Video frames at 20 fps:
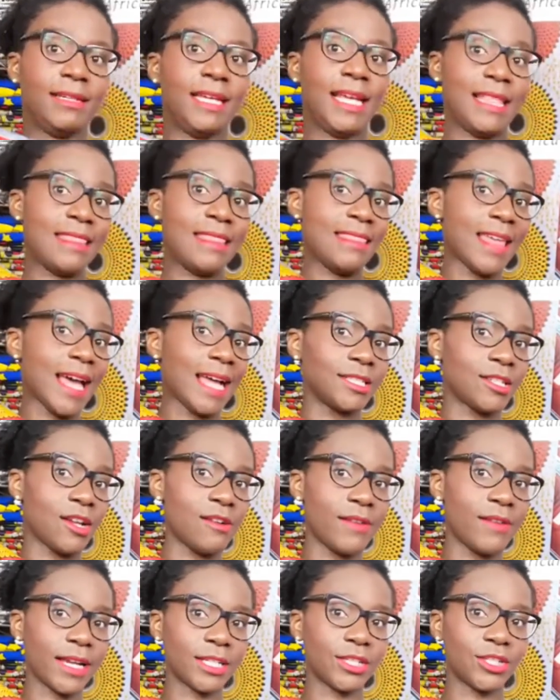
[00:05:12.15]
in that
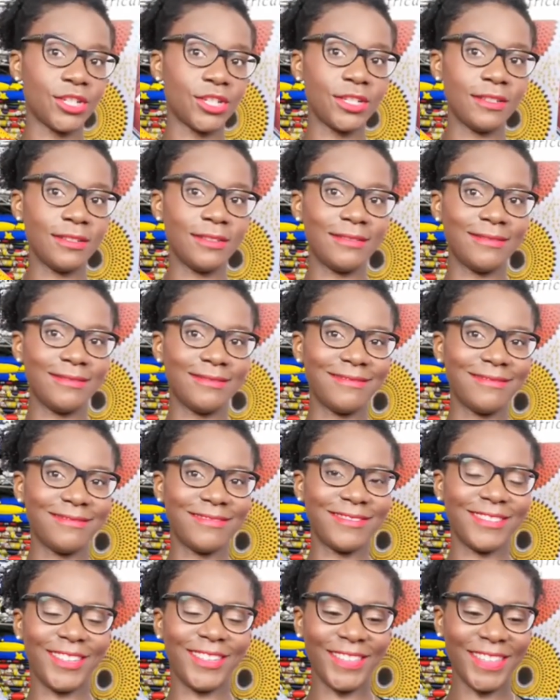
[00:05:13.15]
direction.
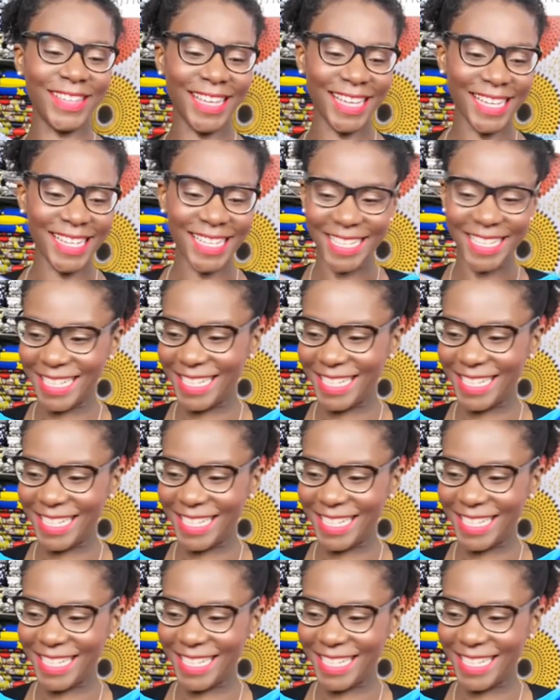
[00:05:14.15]
Okay.